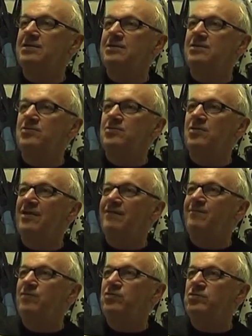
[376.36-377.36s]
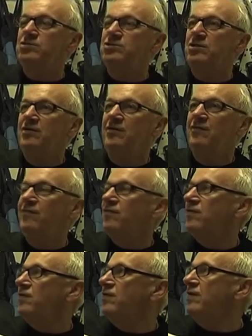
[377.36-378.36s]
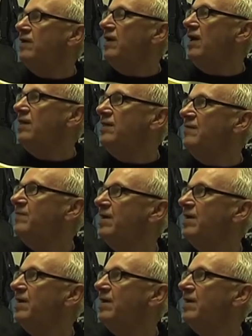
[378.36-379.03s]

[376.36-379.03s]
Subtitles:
2 left boots for Dave